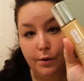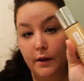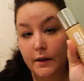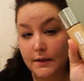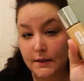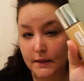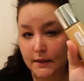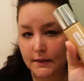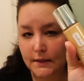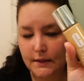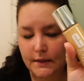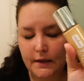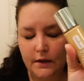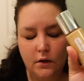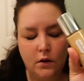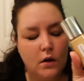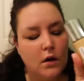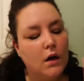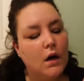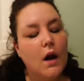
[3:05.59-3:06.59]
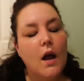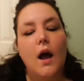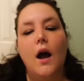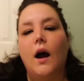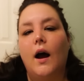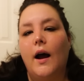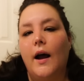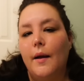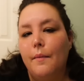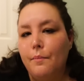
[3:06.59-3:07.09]
Plus Concealer.
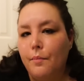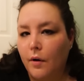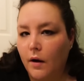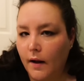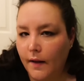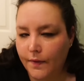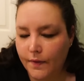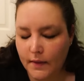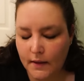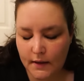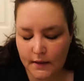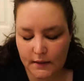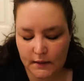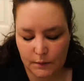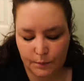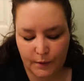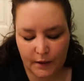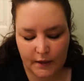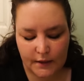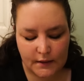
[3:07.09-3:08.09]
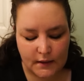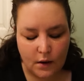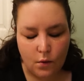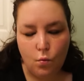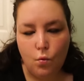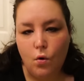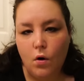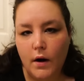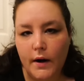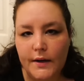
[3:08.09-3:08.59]
I bought this because
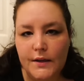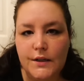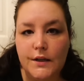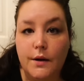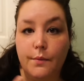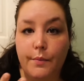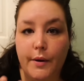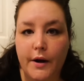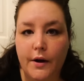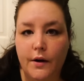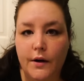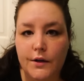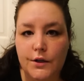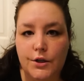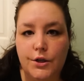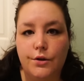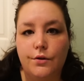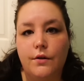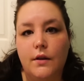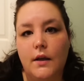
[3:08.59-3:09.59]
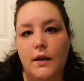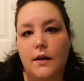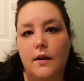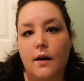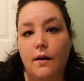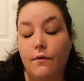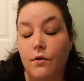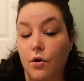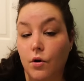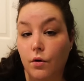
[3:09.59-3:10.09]
I wanted to compare it to the
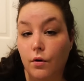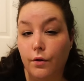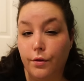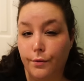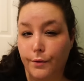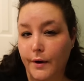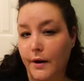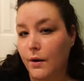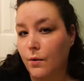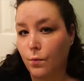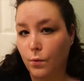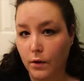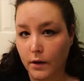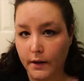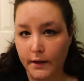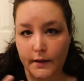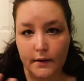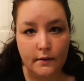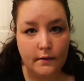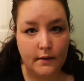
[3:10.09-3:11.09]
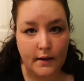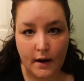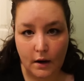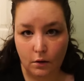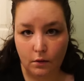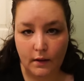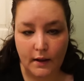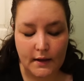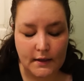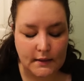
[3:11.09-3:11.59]
CoverGirl 3-in-1 The
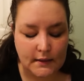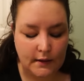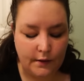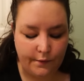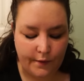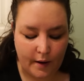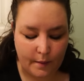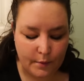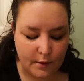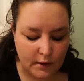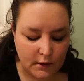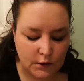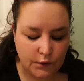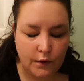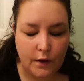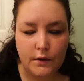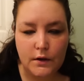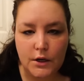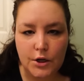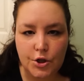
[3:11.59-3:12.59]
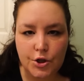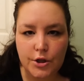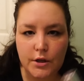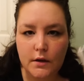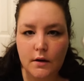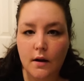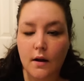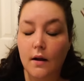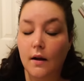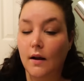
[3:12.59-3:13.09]
Outlast Stay Fabulous
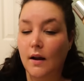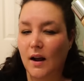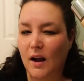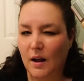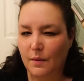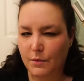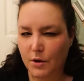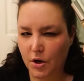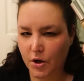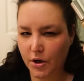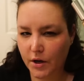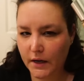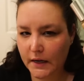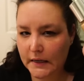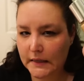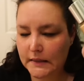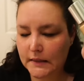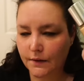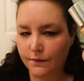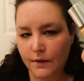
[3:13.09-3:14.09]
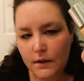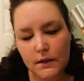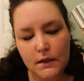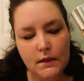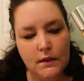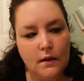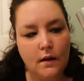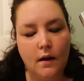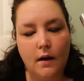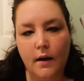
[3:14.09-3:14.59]
Foundation I'm curious if this
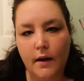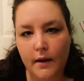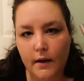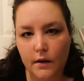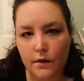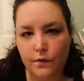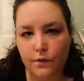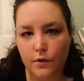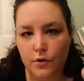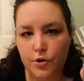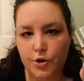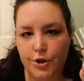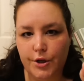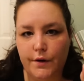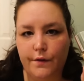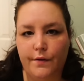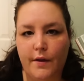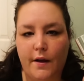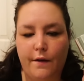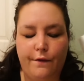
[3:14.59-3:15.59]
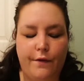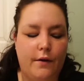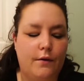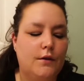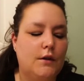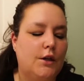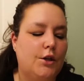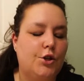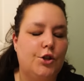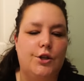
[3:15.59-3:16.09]
is the high-end version of that
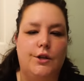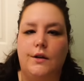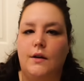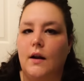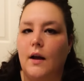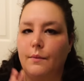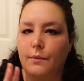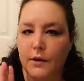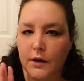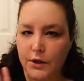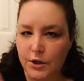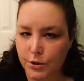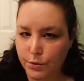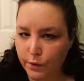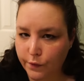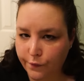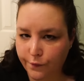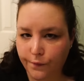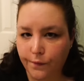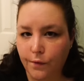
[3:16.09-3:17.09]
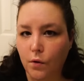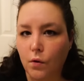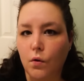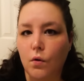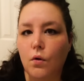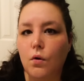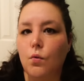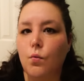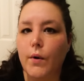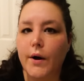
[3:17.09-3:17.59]
foundation. I'm gonna do a
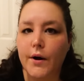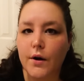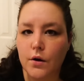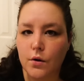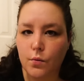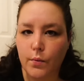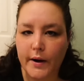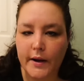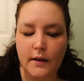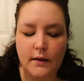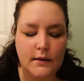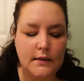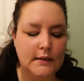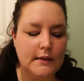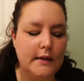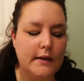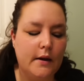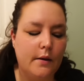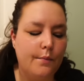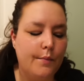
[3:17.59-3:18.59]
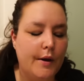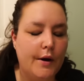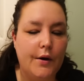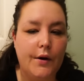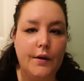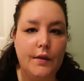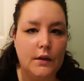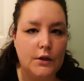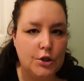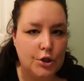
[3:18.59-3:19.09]
full wear to weight list it
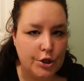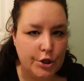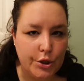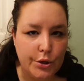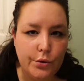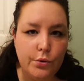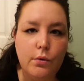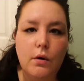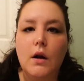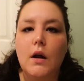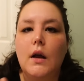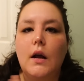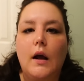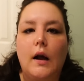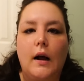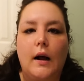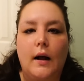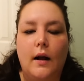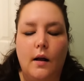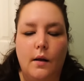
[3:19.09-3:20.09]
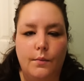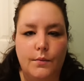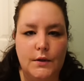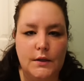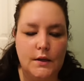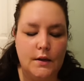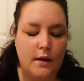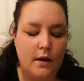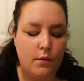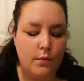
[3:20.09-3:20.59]
comparing the two, um,
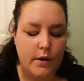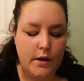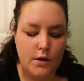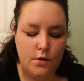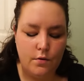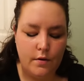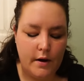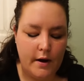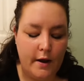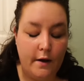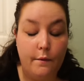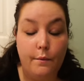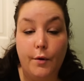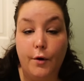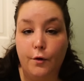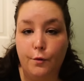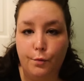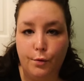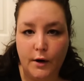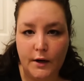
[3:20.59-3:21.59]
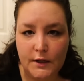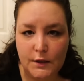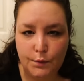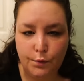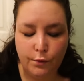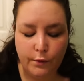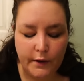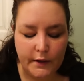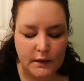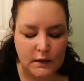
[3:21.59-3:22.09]
so that way you can have both price
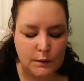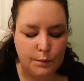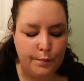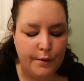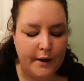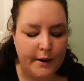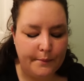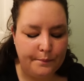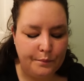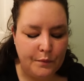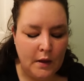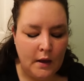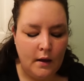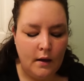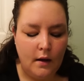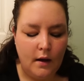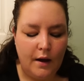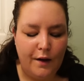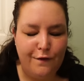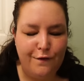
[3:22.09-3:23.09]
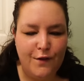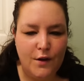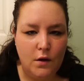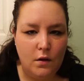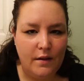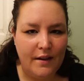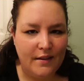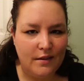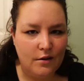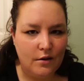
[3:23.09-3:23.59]
points, but I feel
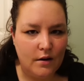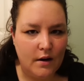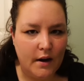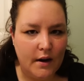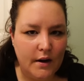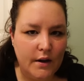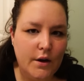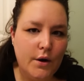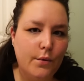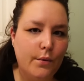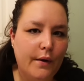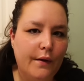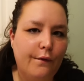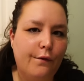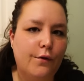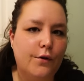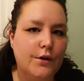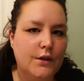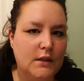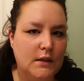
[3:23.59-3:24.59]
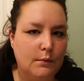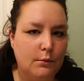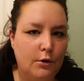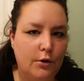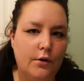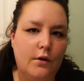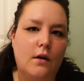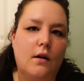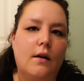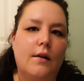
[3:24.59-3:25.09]
like they're kind of going for a
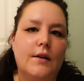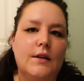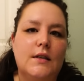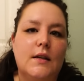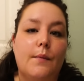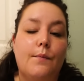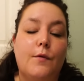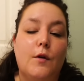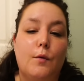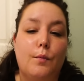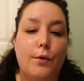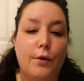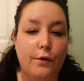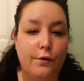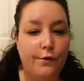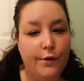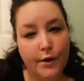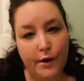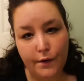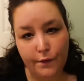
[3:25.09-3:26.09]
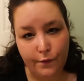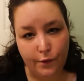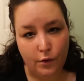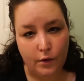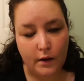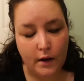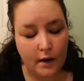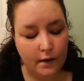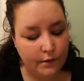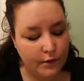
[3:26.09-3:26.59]
similar concept. They're both very full
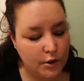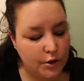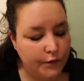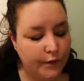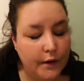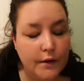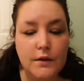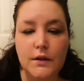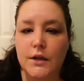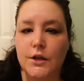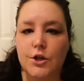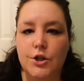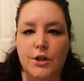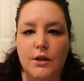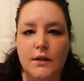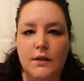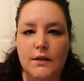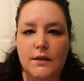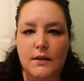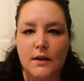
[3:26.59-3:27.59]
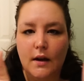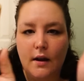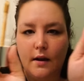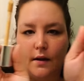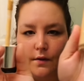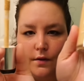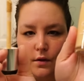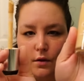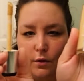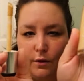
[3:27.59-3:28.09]
coverage foundations.
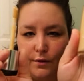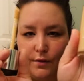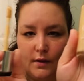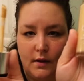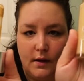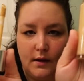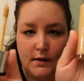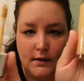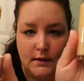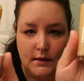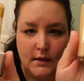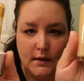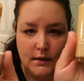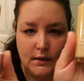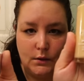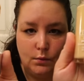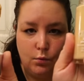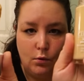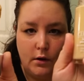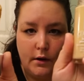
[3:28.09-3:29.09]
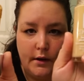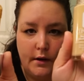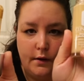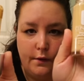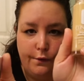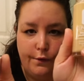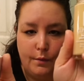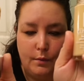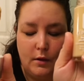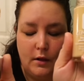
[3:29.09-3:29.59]
The only thing is this
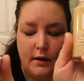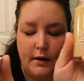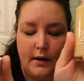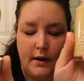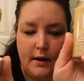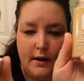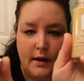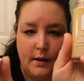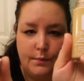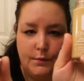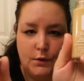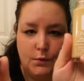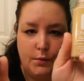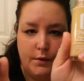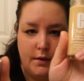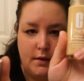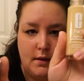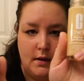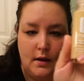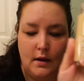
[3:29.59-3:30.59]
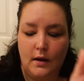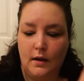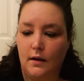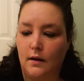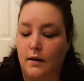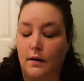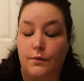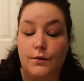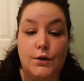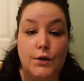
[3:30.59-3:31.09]
one from Clinique comes with the
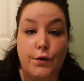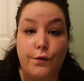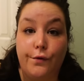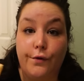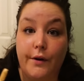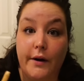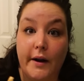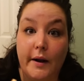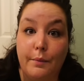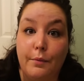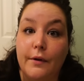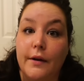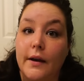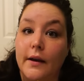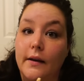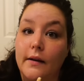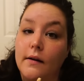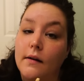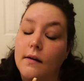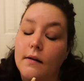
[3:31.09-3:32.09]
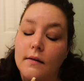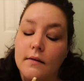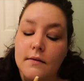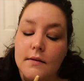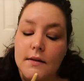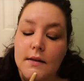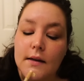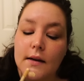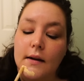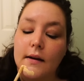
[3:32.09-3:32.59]
uh, doe foot applicator
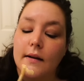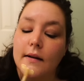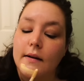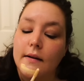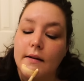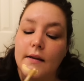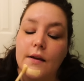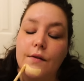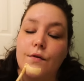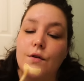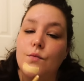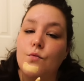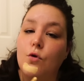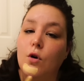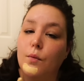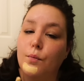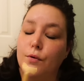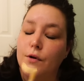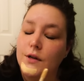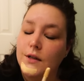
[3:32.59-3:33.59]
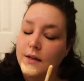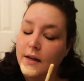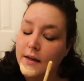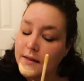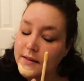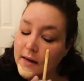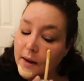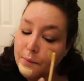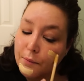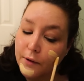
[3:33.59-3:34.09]
to kind of give you more
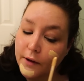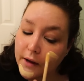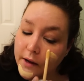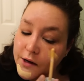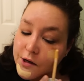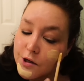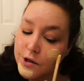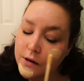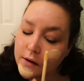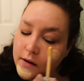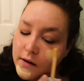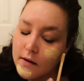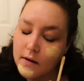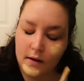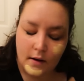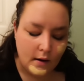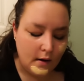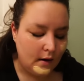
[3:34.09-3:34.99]
precise application.